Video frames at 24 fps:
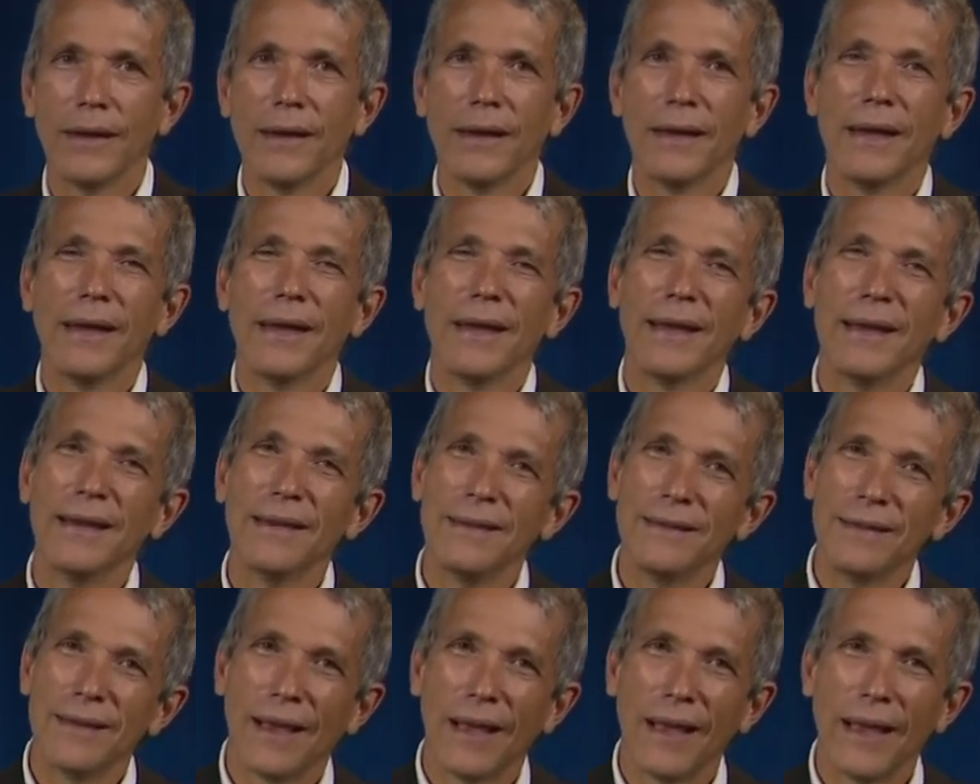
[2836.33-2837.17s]
In
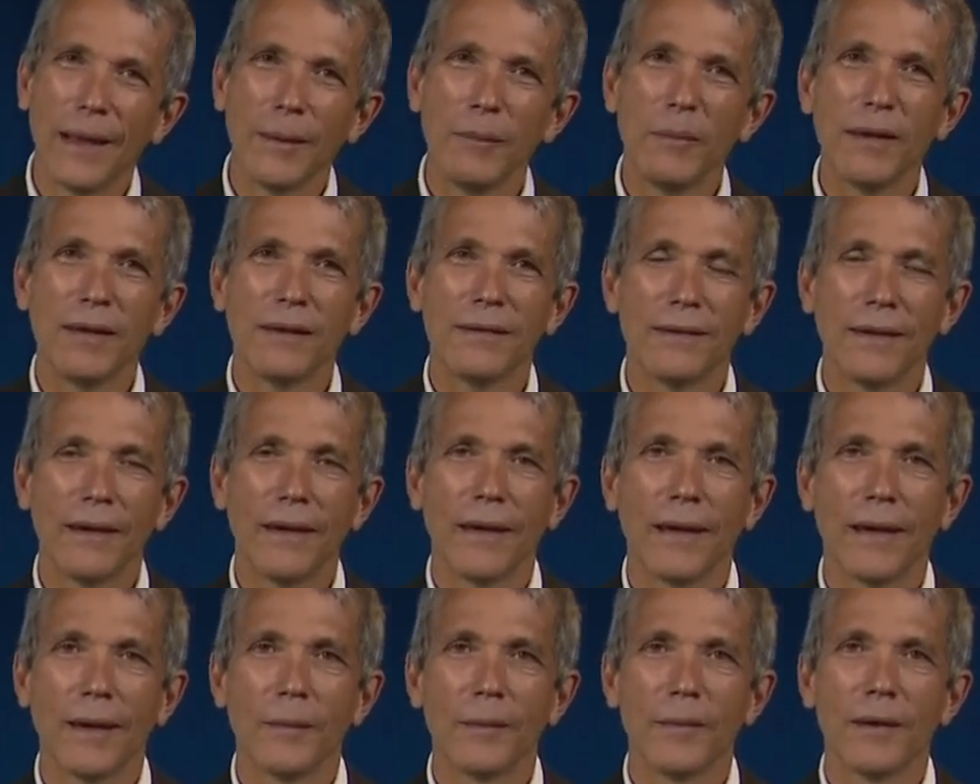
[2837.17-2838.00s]
timed
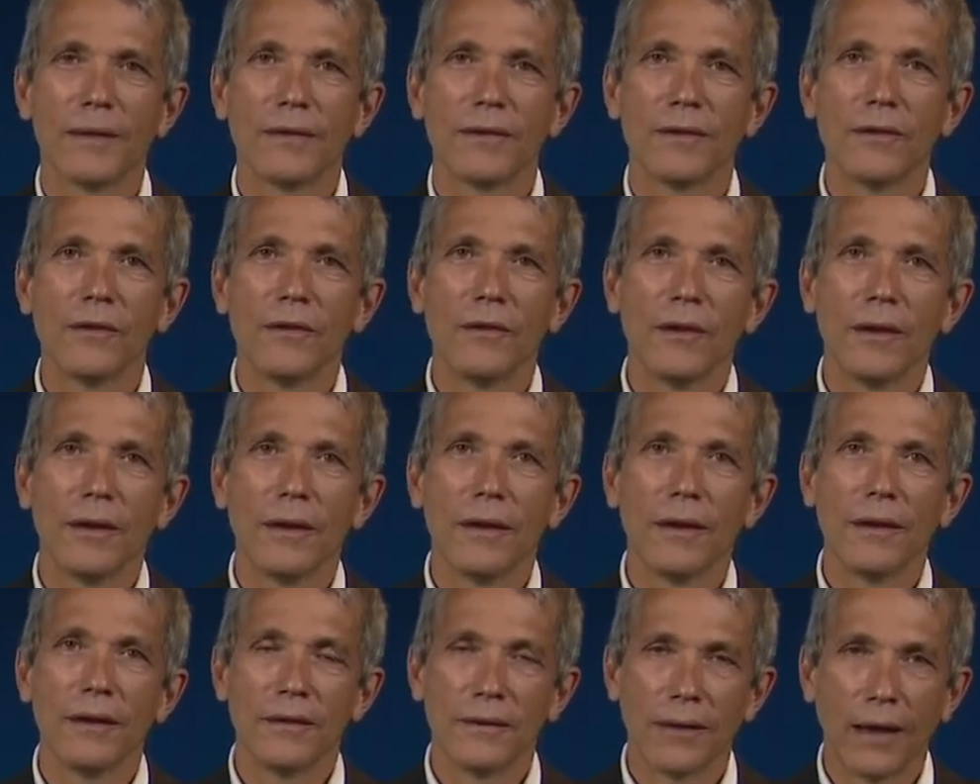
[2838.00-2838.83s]
exam, it's
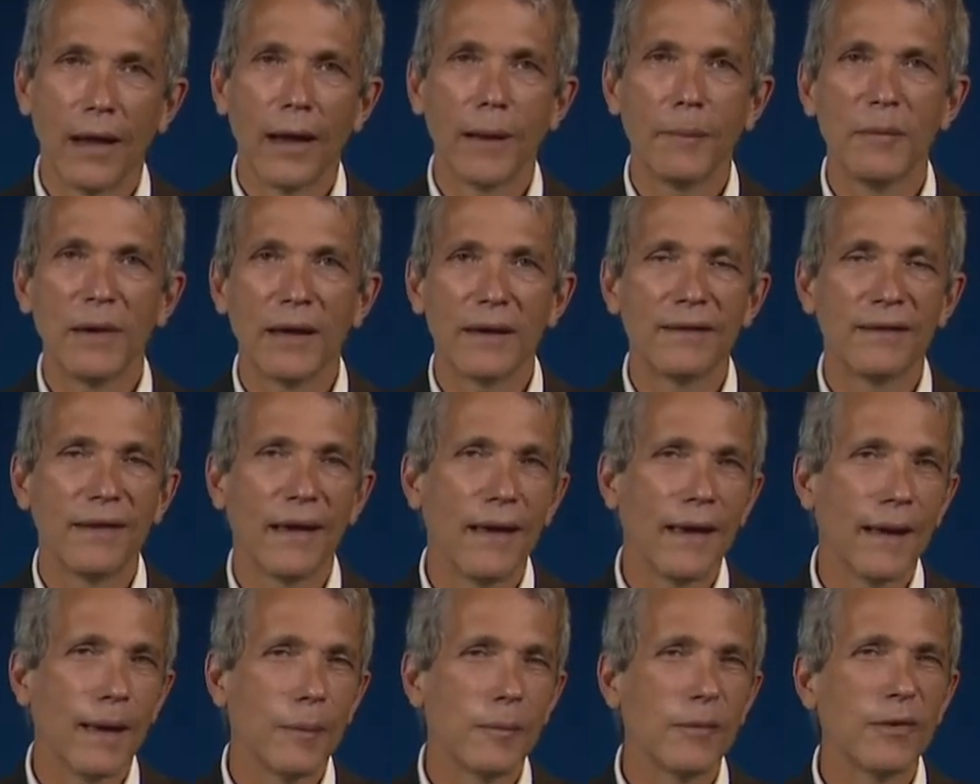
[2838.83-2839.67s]
timed
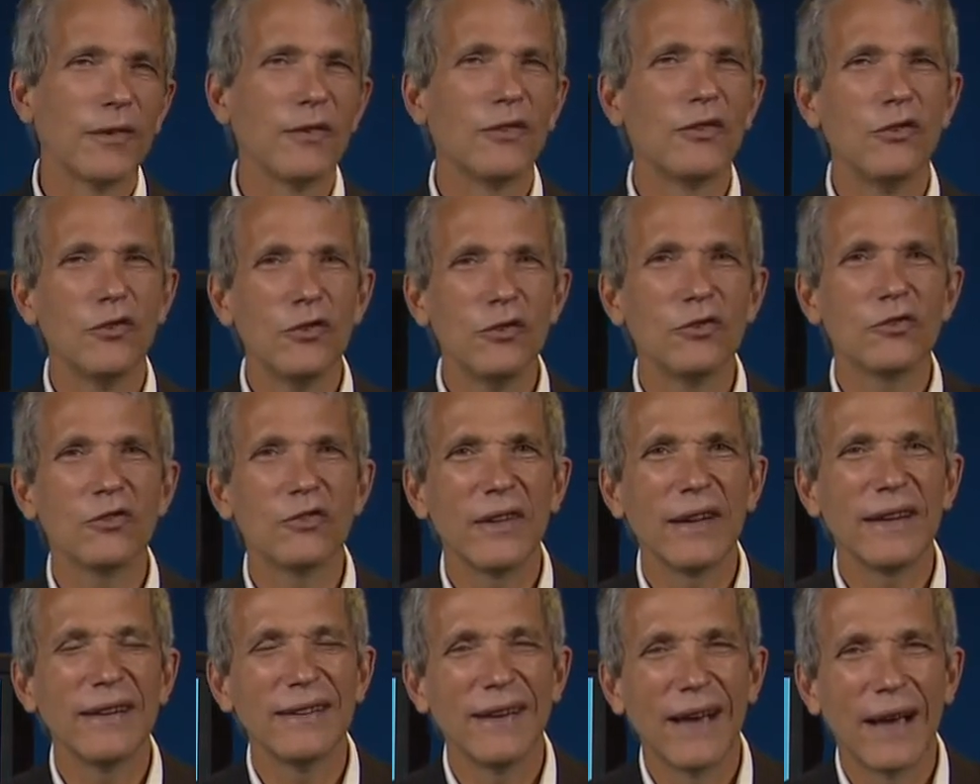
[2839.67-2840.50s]
exams, it's
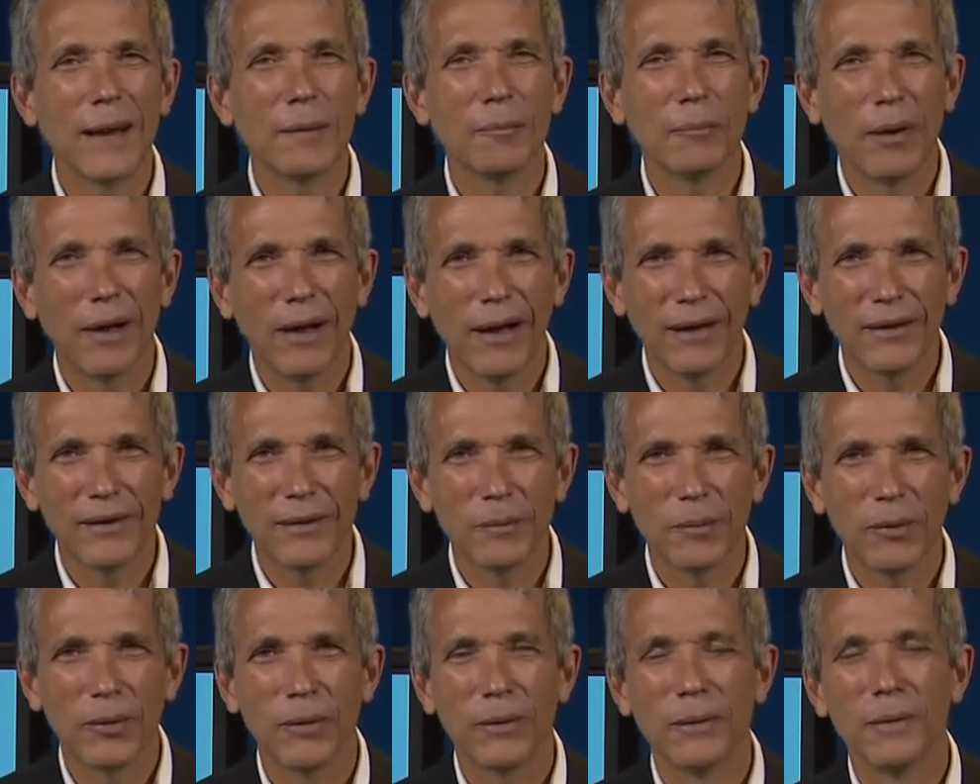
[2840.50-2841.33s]
usually not
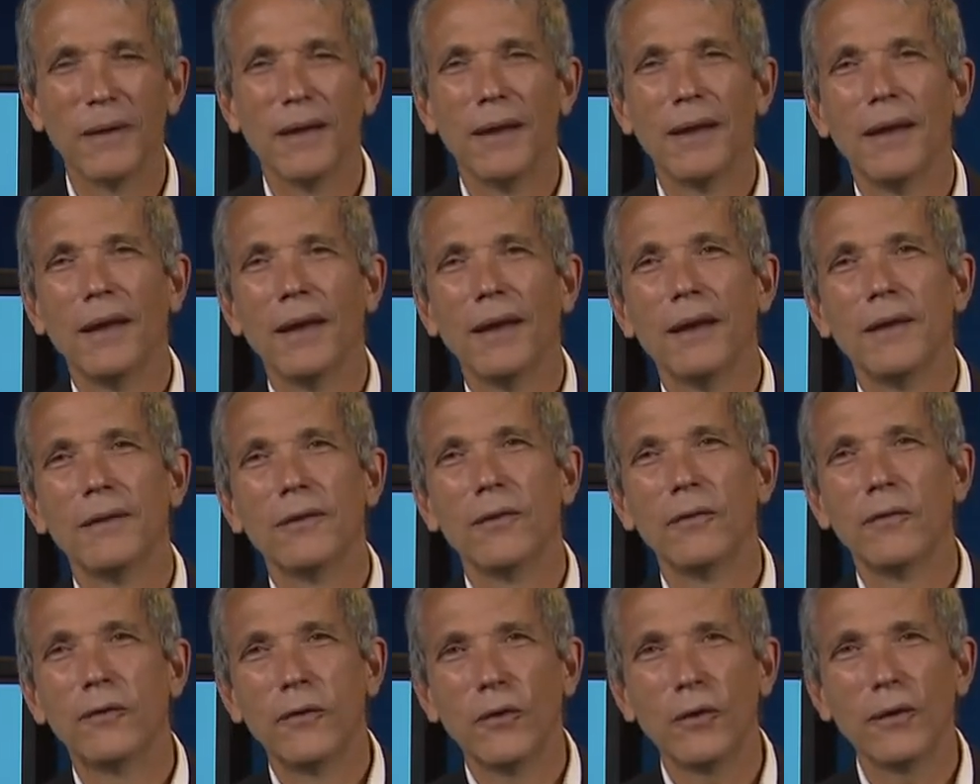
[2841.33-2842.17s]
possible to
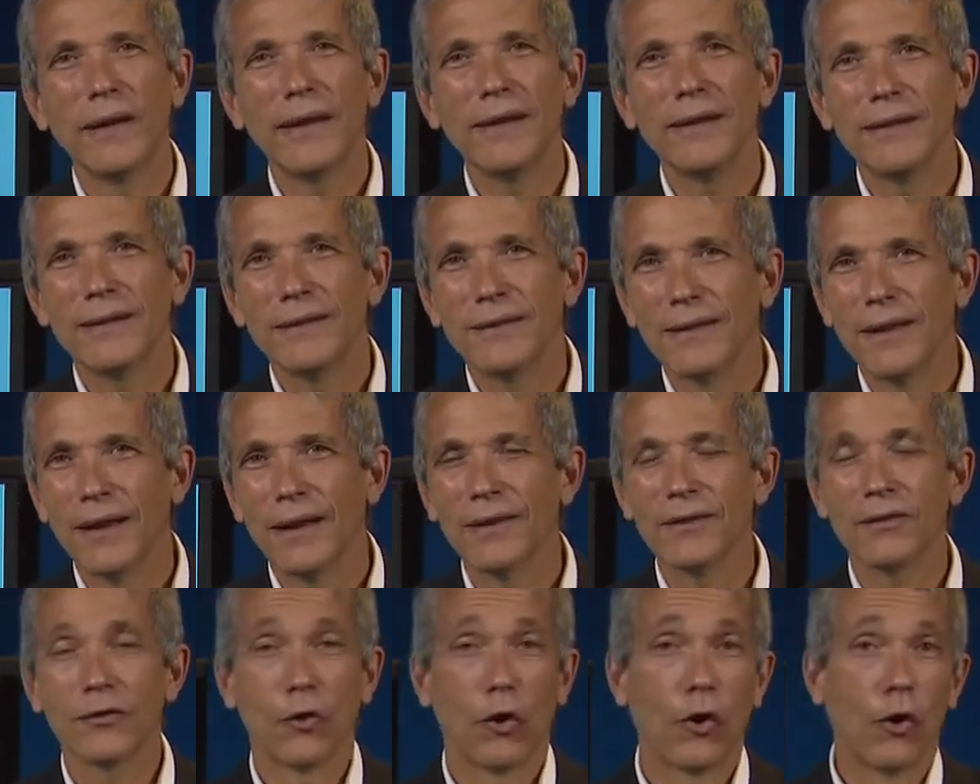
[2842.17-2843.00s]
fully
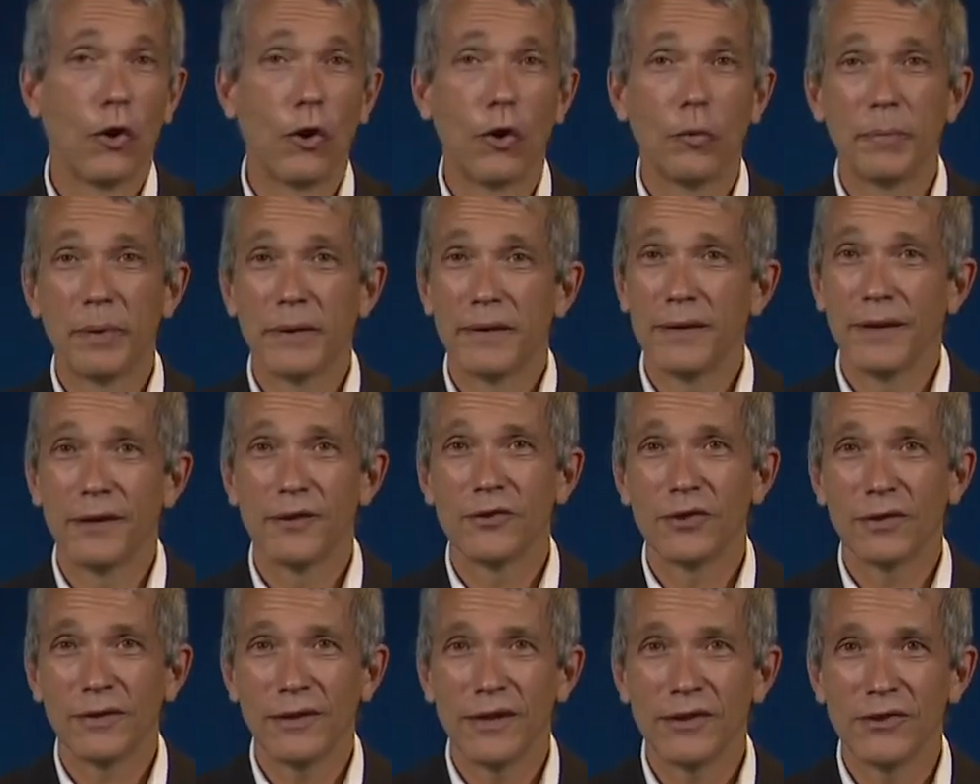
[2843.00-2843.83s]
discuss all
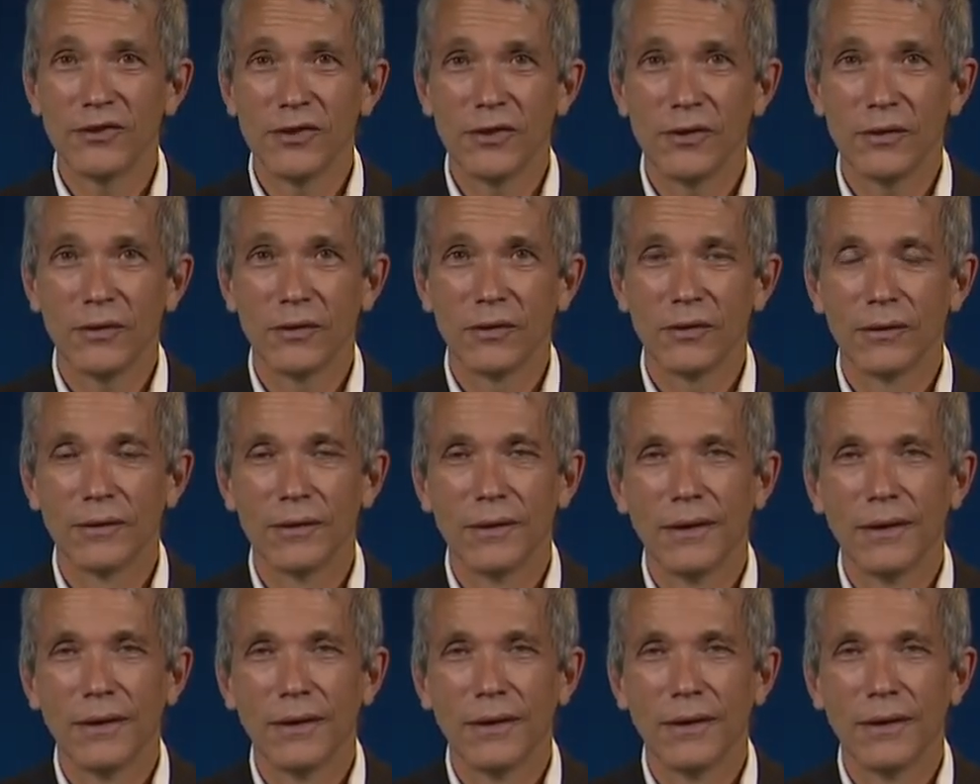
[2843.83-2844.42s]
potential issues.